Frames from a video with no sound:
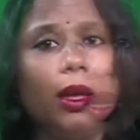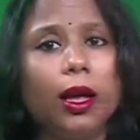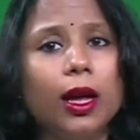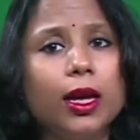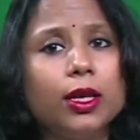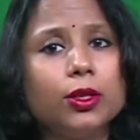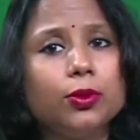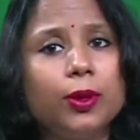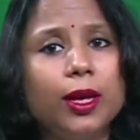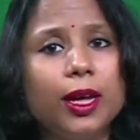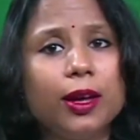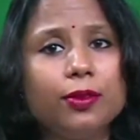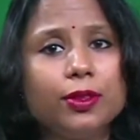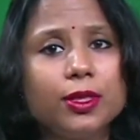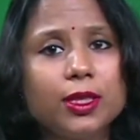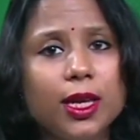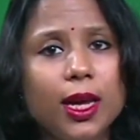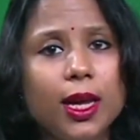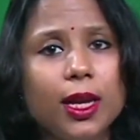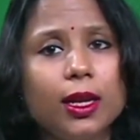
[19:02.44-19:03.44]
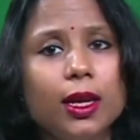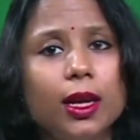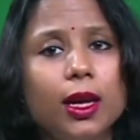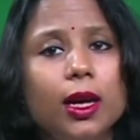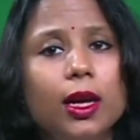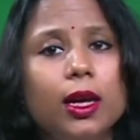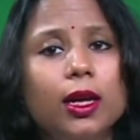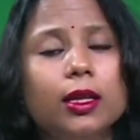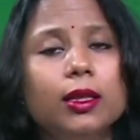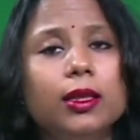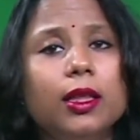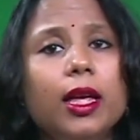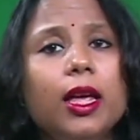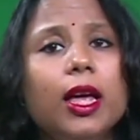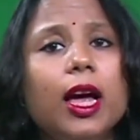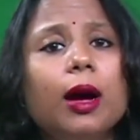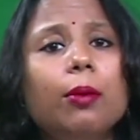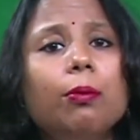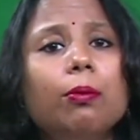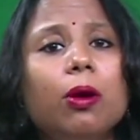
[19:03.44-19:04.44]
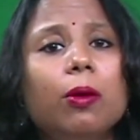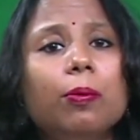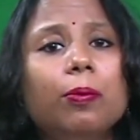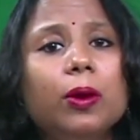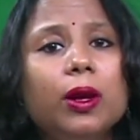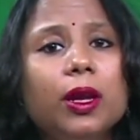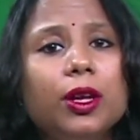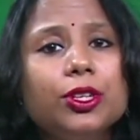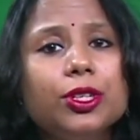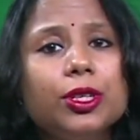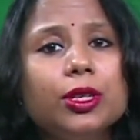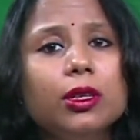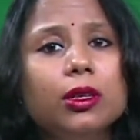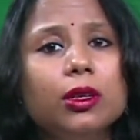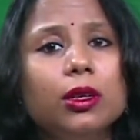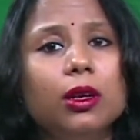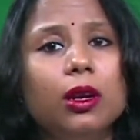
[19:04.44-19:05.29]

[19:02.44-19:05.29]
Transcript: as we have said, the young population